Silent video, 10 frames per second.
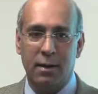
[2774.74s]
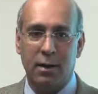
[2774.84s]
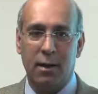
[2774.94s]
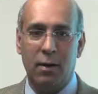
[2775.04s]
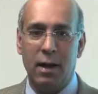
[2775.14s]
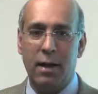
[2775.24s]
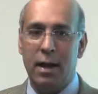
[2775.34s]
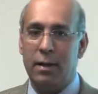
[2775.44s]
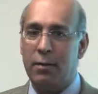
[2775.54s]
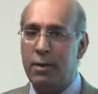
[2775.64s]
You know, and,
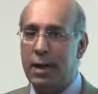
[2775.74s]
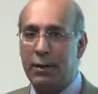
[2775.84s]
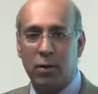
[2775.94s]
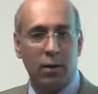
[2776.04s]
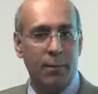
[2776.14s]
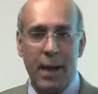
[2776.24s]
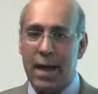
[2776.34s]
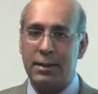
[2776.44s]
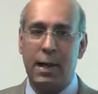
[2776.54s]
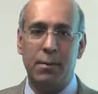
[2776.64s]
and then when they throw the
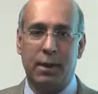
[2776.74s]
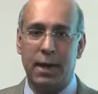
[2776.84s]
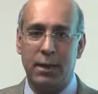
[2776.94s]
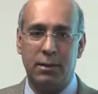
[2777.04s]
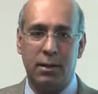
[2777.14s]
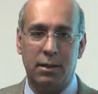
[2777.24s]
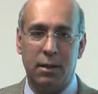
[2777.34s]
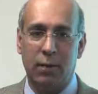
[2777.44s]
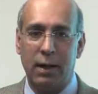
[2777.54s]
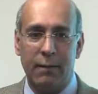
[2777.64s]
pass, I'm going to catch it. You
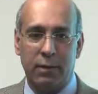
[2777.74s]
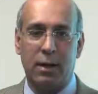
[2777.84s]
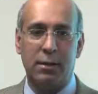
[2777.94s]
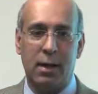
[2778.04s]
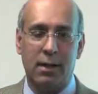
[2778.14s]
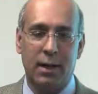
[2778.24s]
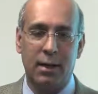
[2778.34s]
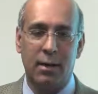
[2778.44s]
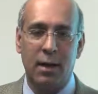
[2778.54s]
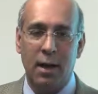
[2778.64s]
know, we're going to have a touchdown
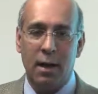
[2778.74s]
together.